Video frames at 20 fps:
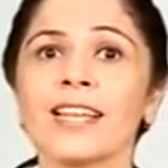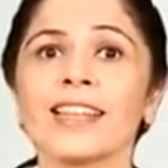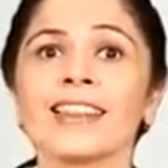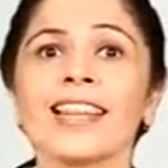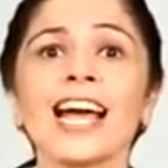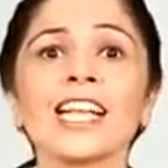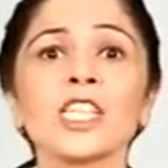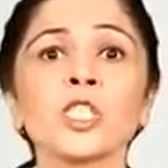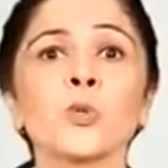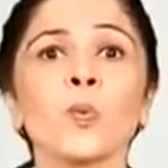
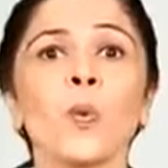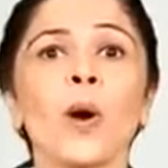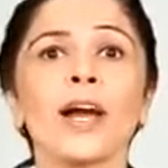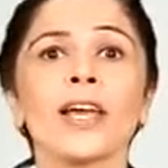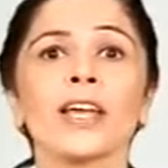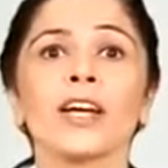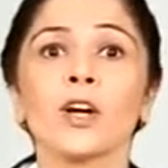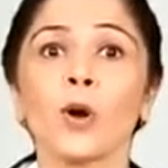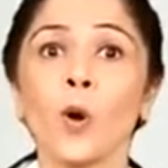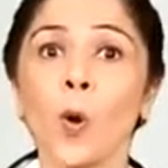That's
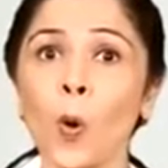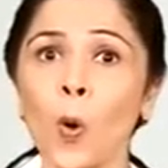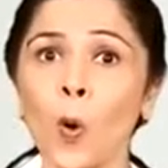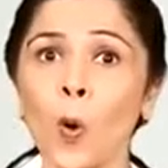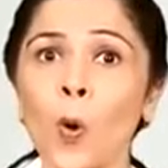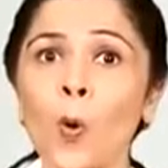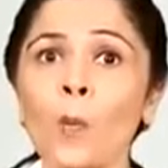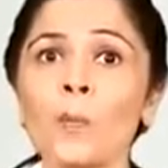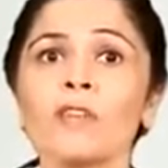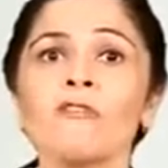why her
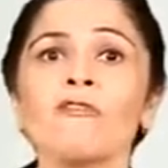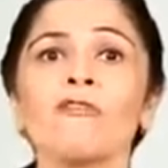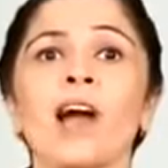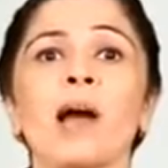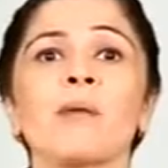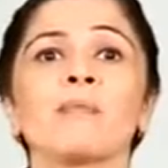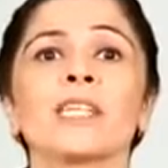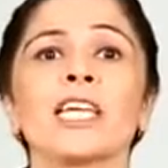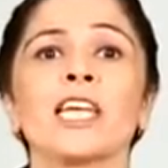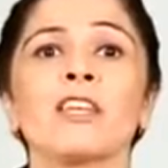home and
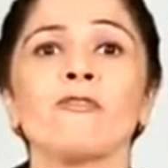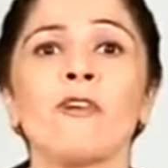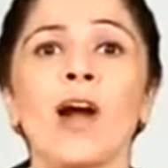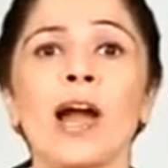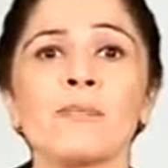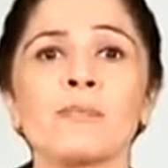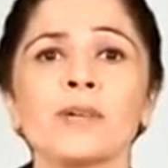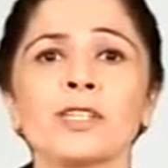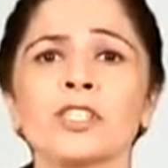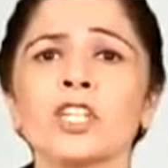family
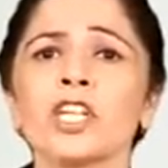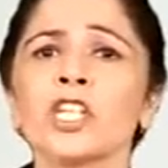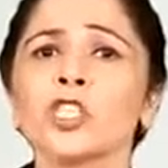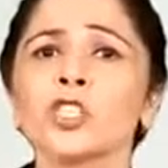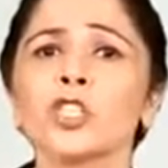environment